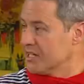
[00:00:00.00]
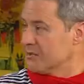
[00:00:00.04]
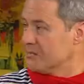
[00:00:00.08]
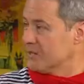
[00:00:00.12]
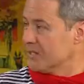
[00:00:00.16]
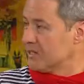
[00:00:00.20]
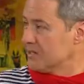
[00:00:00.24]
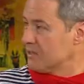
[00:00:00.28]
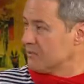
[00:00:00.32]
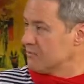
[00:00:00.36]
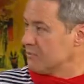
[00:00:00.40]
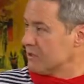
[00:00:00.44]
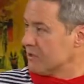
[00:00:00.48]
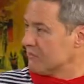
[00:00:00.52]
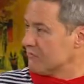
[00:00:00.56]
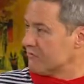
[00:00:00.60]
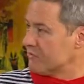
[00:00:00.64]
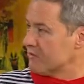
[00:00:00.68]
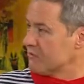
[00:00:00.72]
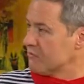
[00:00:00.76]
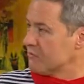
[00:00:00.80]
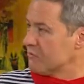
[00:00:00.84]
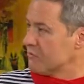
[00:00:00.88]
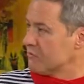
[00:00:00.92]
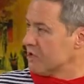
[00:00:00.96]
I mean, you went
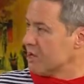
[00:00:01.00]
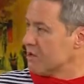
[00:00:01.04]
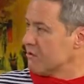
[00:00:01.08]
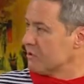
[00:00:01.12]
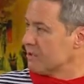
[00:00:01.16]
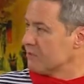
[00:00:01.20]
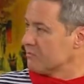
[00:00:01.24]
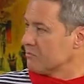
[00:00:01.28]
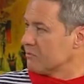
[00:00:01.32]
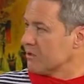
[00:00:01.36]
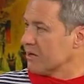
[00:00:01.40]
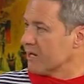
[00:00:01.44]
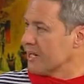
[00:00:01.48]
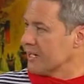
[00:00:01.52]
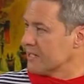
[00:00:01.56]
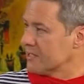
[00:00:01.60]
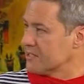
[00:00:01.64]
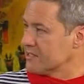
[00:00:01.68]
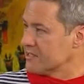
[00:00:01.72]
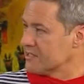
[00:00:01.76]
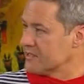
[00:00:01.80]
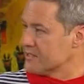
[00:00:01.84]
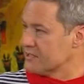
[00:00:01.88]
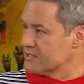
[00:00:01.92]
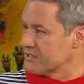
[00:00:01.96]
from rowing Bridie
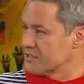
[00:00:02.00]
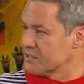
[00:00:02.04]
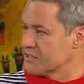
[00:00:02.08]
to